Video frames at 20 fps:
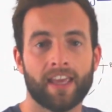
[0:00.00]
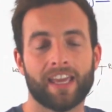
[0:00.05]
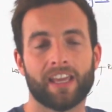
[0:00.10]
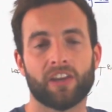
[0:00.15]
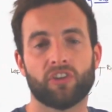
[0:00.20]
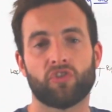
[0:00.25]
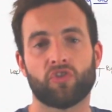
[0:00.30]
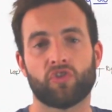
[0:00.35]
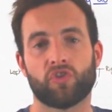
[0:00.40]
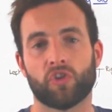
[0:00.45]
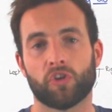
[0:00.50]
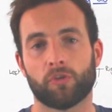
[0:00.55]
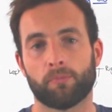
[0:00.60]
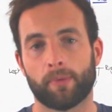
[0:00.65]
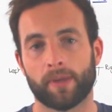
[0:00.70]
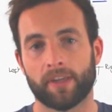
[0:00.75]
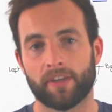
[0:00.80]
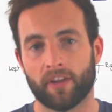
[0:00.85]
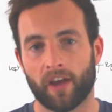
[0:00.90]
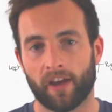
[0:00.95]
it should
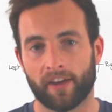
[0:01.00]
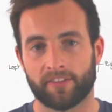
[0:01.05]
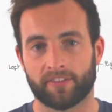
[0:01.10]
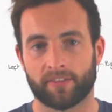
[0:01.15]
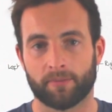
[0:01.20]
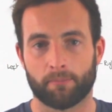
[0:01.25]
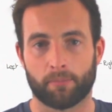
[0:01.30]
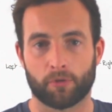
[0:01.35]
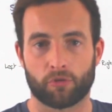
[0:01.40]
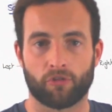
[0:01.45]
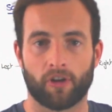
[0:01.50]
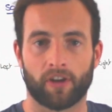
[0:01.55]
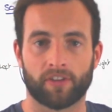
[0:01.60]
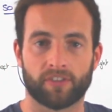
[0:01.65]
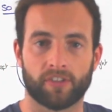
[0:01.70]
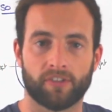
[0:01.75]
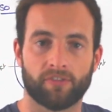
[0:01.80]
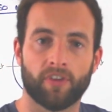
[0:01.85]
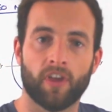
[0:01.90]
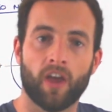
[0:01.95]
be nice and
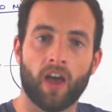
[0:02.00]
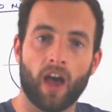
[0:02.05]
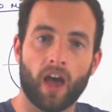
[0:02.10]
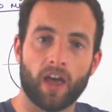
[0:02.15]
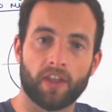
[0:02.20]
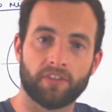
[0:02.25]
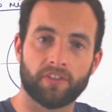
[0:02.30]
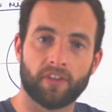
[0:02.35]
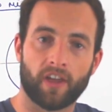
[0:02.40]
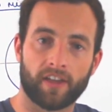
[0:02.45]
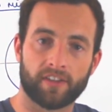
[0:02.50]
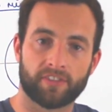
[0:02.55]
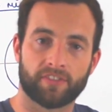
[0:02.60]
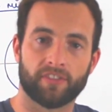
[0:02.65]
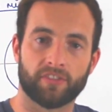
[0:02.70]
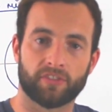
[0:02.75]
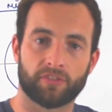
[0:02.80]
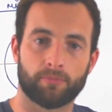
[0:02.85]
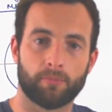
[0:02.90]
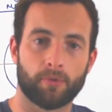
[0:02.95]
progressive and nice
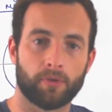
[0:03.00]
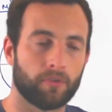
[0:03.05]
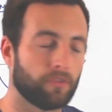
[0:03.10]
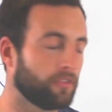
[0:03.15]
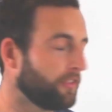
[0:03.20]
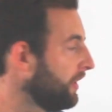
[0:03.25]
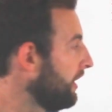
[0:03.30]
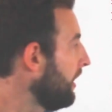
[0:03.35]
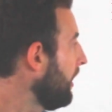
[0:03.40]
and smooth.